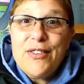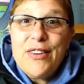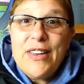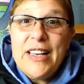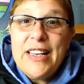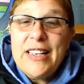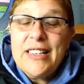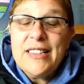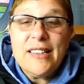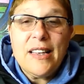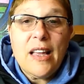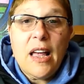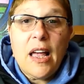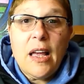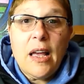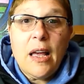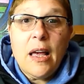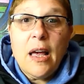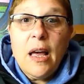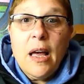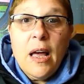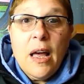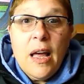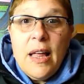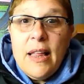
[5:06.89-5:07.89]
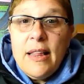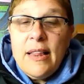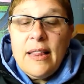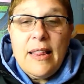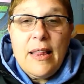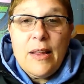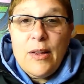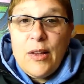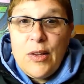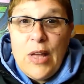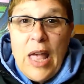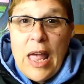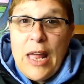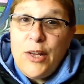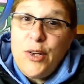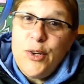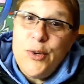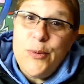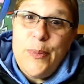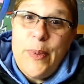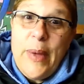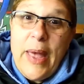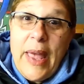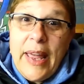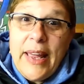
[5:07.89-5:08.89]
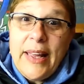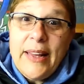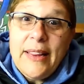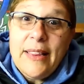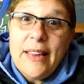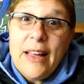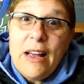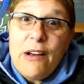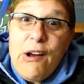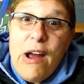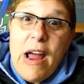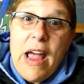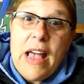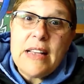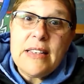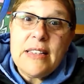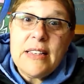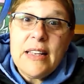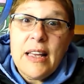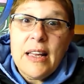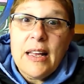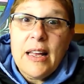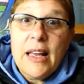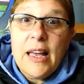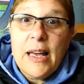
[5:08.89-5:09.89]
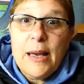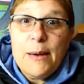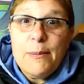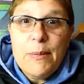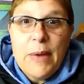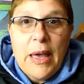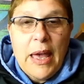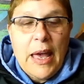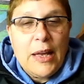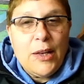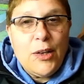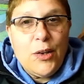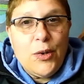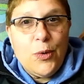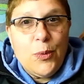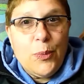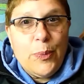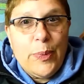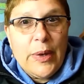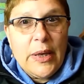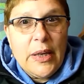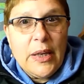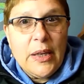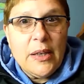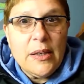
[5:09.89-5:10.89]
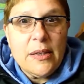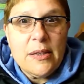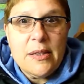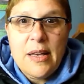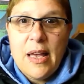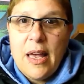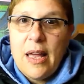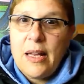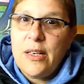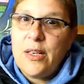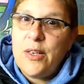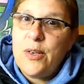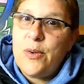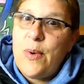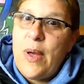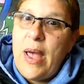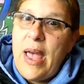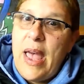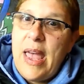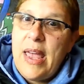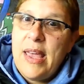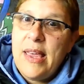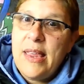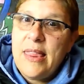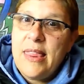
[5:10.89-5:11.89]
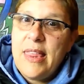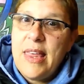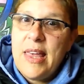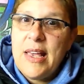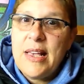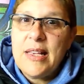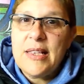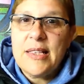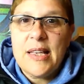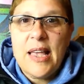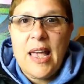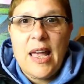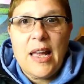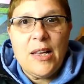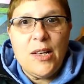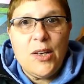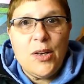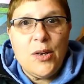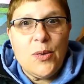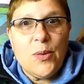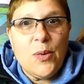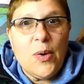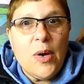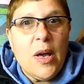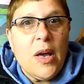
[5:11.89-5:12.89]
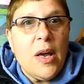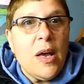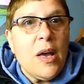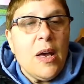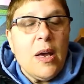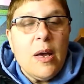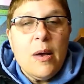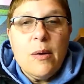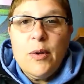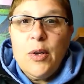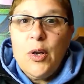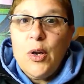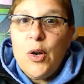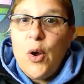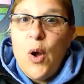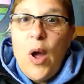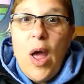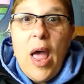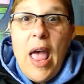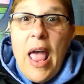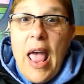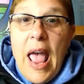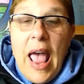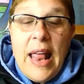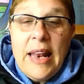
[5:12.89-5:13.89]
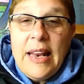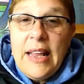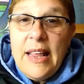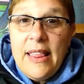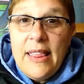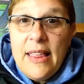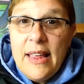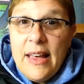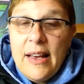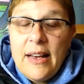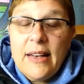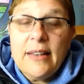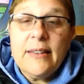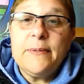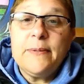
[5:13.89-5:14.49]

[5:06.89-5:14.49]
He's like, can you paint? They're asking him. Can you build? Can you hang things? Can you, anything?